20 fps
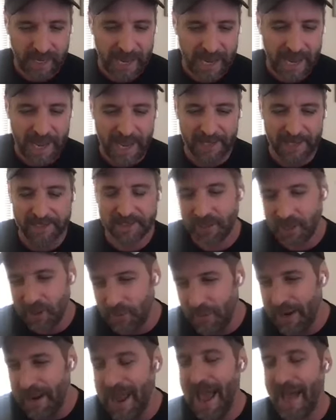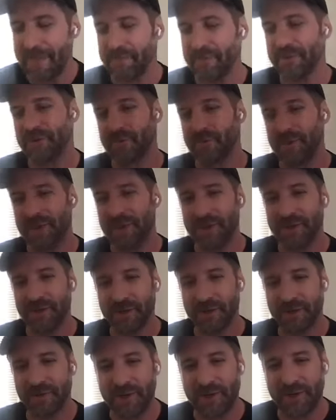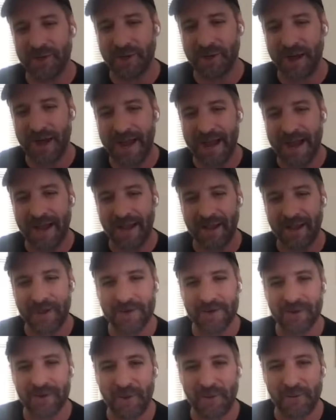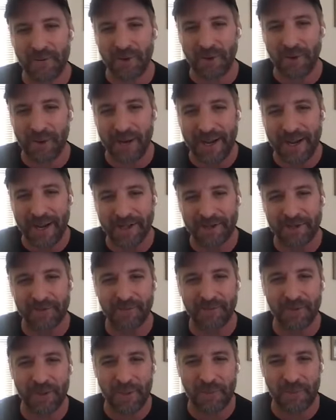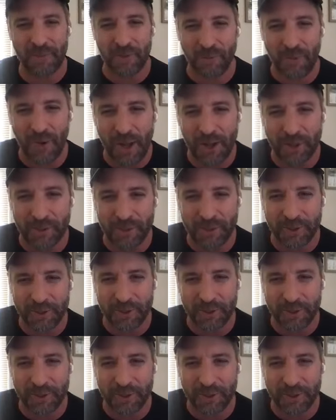and you know what happens when your kayak goes over and you fill up with water